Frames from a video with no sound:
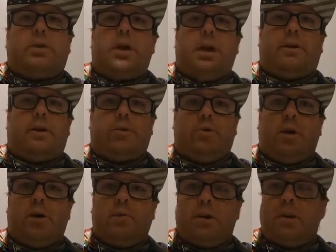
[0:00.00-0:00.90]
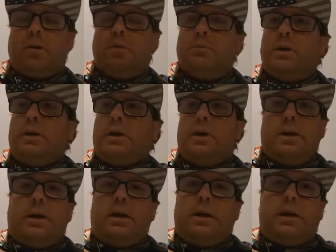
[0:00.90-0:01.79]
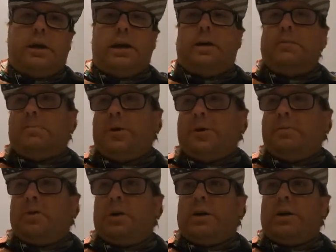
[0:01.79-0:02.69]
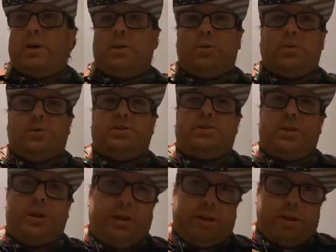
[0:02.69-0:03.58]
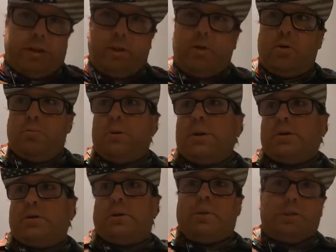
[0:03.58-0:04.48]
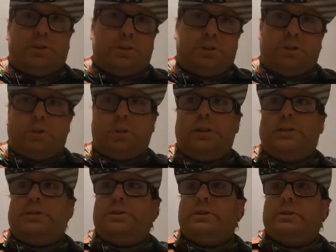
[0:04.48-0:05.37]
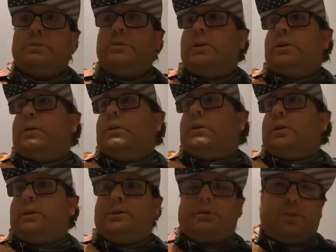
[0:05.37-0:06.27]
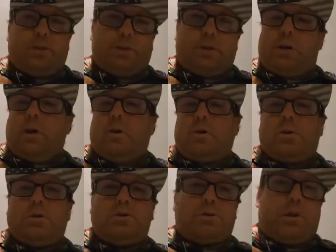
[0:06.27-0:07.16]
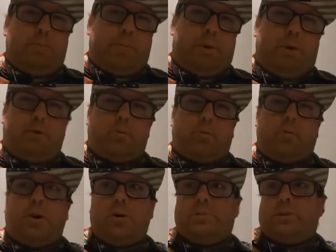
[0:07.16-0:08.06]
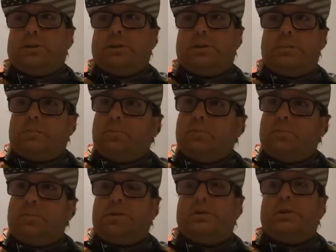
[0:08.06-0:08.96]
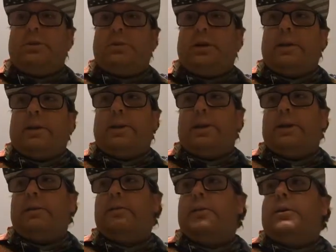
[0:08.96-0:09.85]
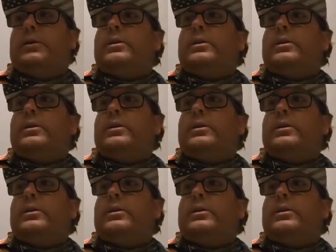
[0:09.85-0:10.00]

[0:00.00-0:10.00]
cut the crime down. And now people like who are slinging dope out there on the streets and stealing cars, committing robberies and shit like that,